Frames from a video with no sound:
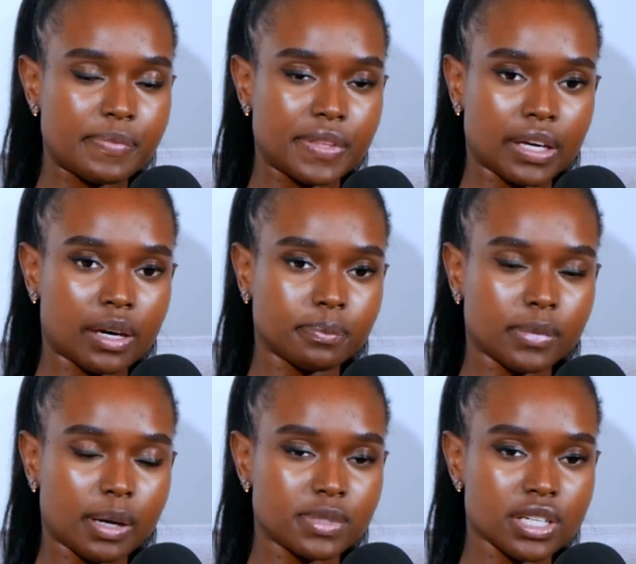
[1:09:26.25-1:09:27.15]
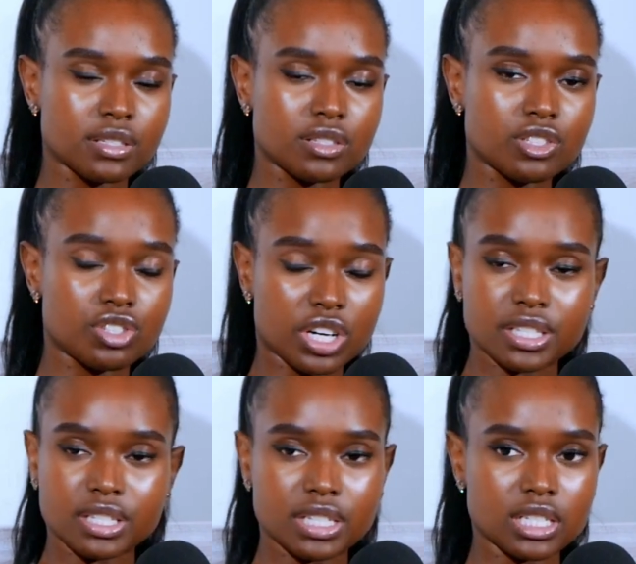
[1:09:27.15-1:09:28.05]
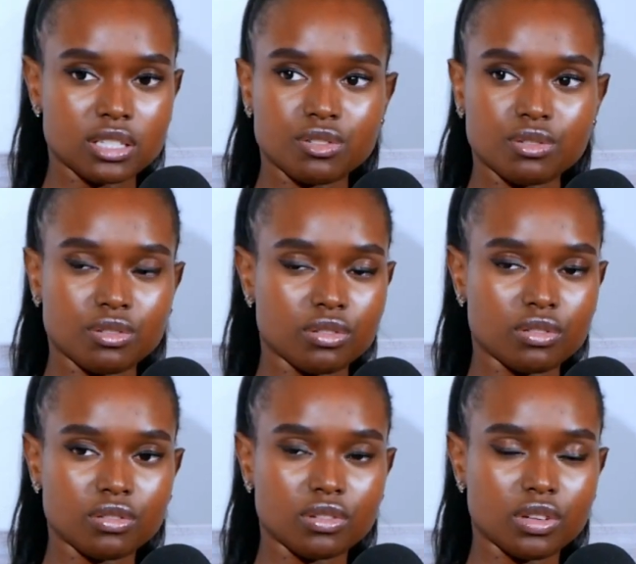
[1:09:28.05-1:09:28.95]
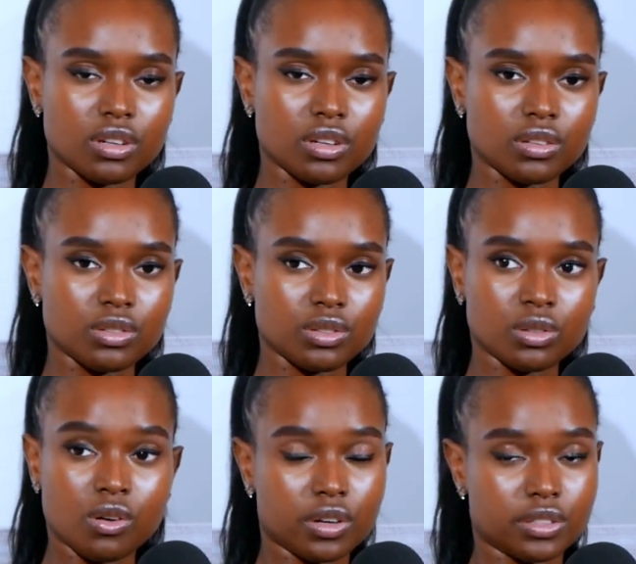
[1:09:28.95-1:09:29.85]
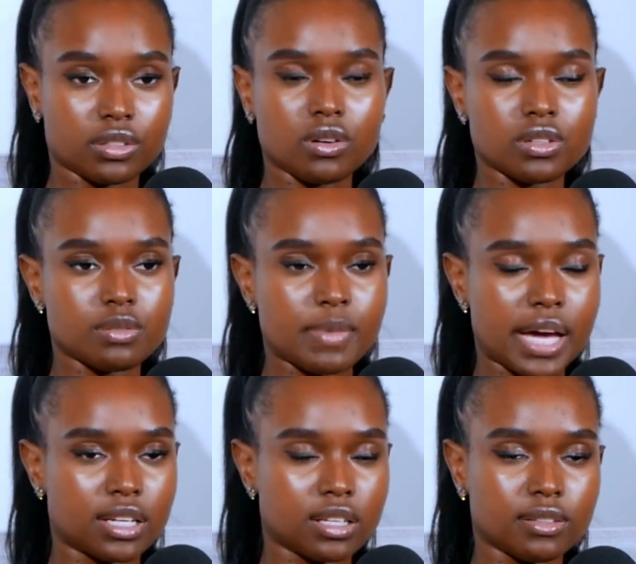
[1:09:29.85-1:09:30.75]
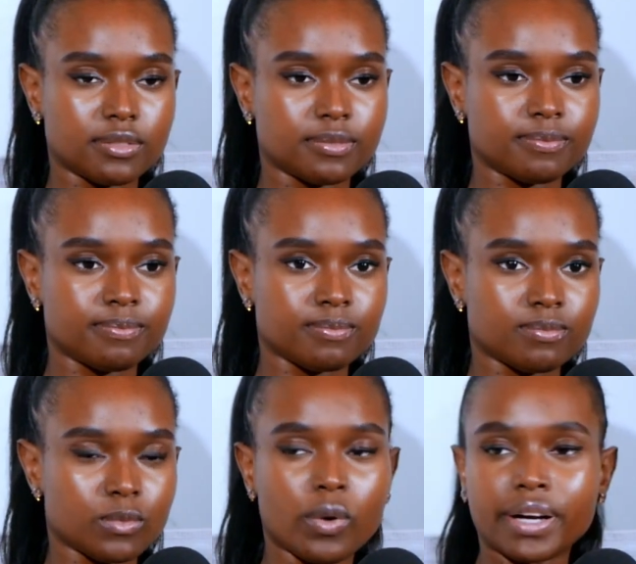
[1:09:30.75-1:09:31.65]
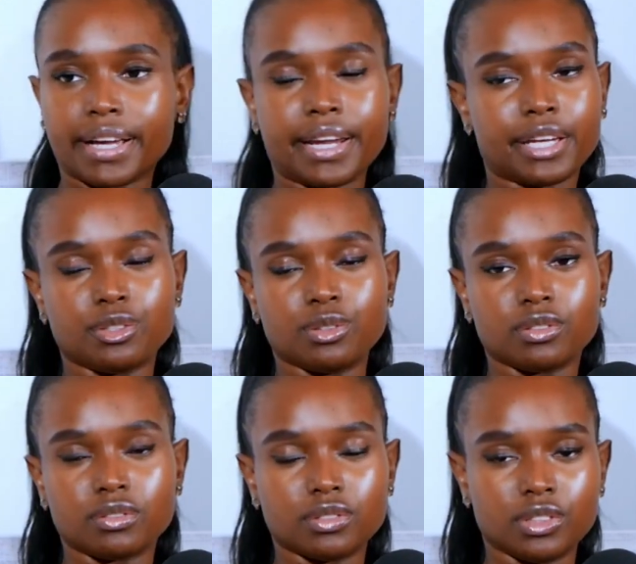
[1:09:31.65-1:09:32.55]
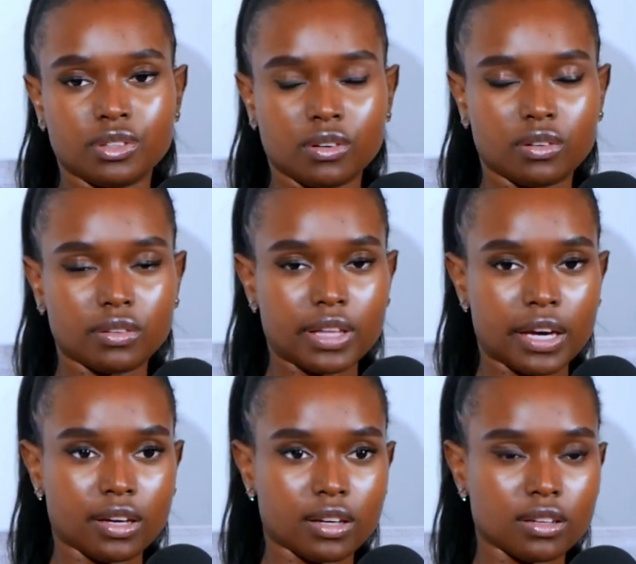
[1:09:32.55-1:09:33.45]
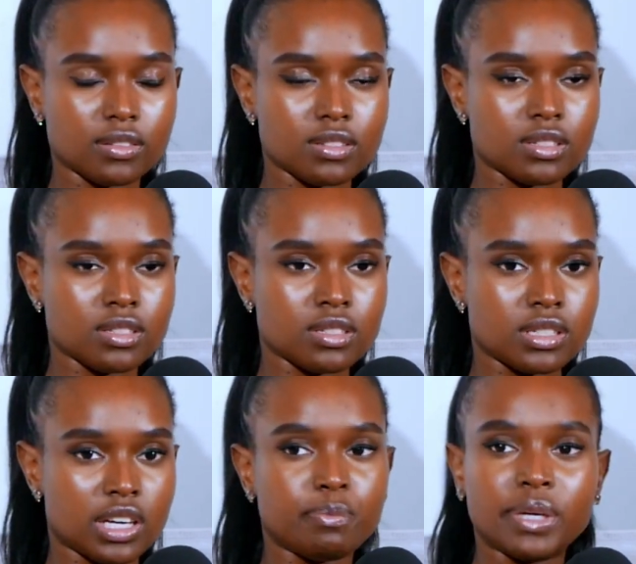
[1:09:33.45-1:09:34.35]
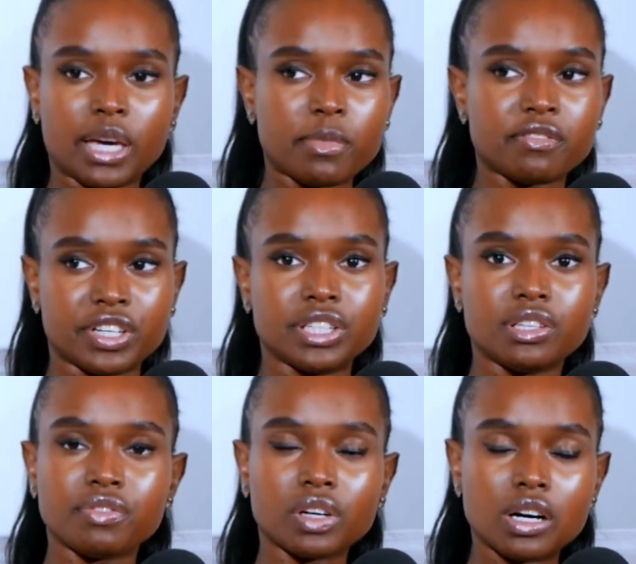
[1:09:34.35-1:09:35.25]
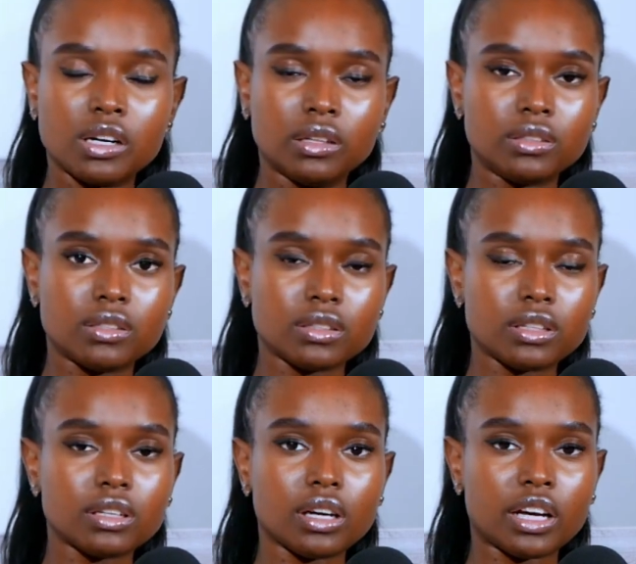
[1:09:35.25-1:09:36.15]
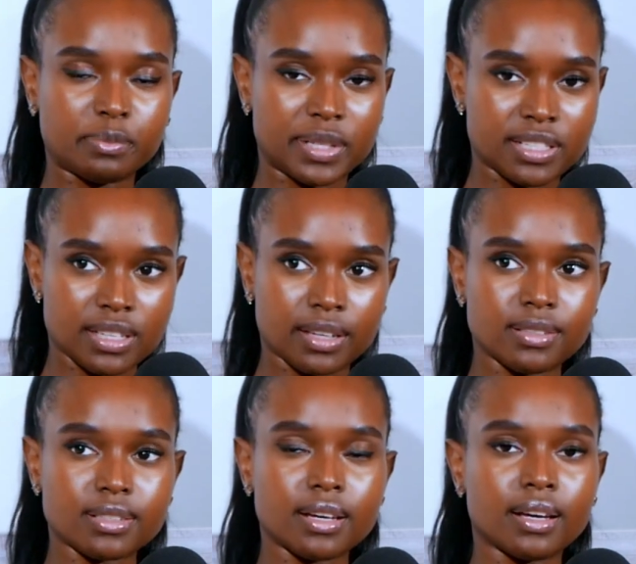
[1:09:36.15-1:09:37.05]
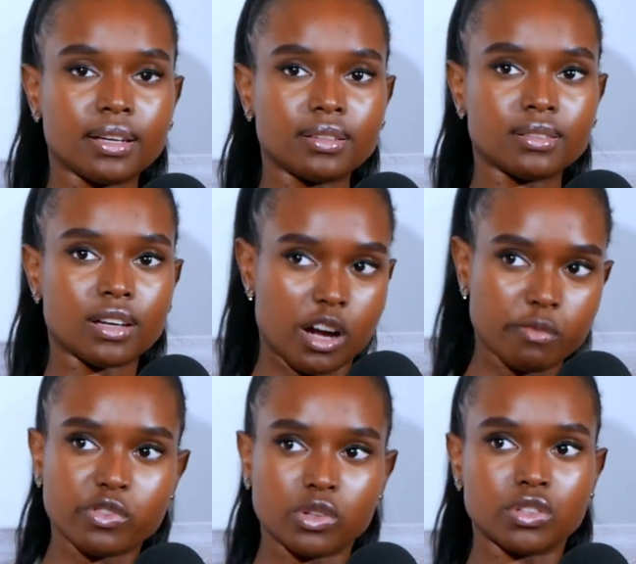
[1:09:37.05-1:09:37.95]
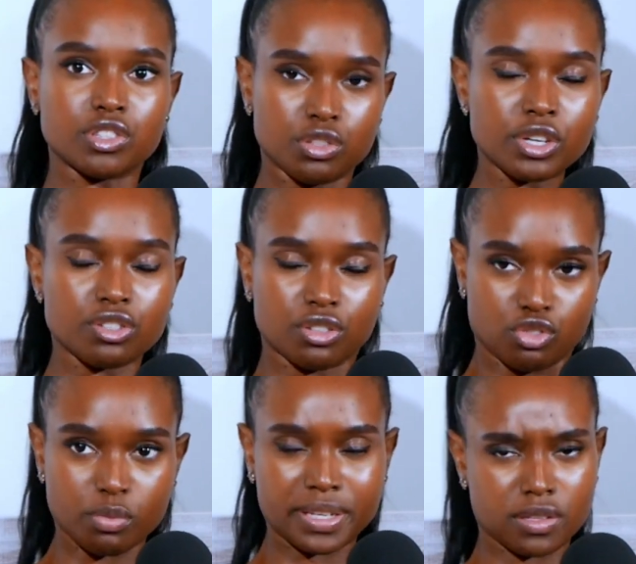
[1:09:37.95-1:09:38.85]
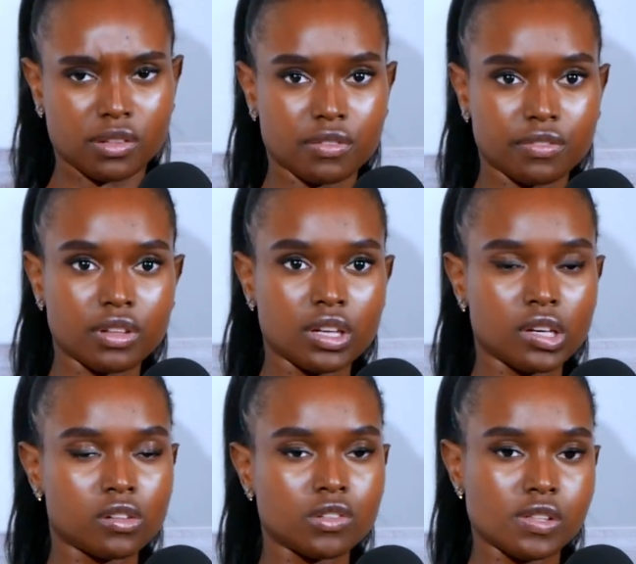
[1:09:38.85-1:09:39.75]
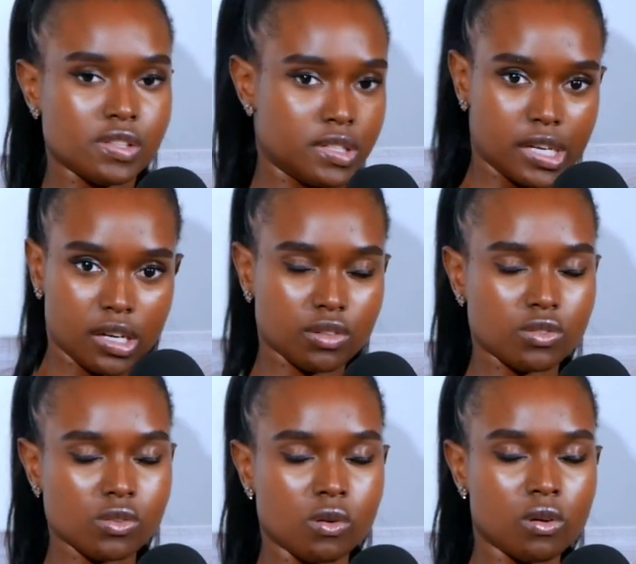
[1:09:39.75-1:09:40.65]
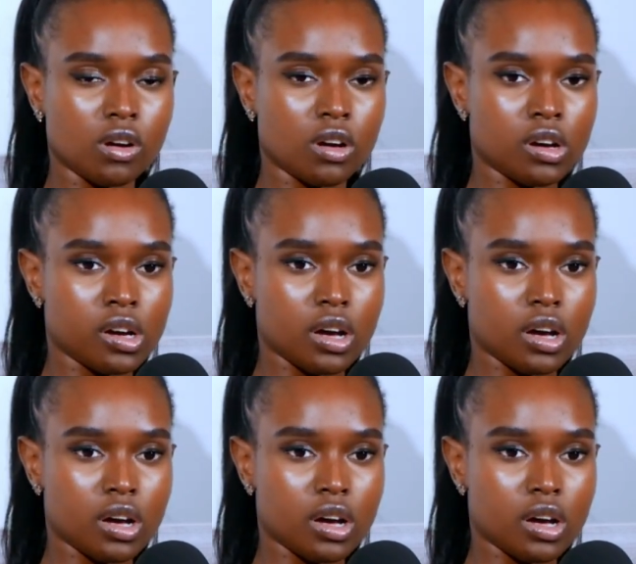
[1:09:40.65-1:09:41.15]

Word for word: it's something I'm I'm just trusting to to God, cause man, what can I do? You know, True. like it became a very difficult unpleasant and harmful situation to myself to stay. So,